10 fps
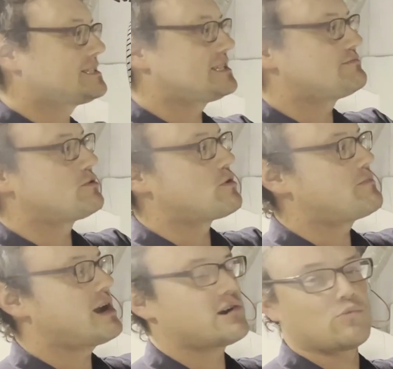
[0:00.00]
it's been
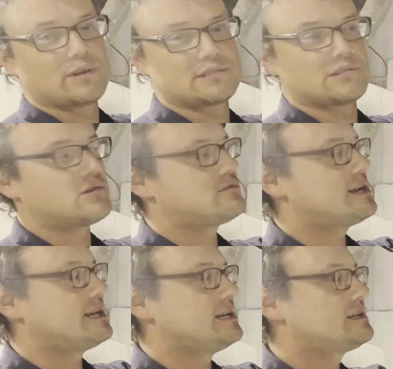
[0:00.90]
repaired once
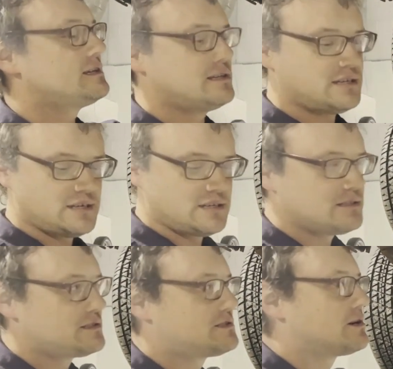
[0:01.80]
already,
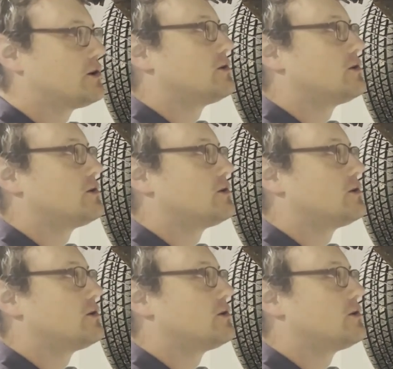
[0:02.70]
so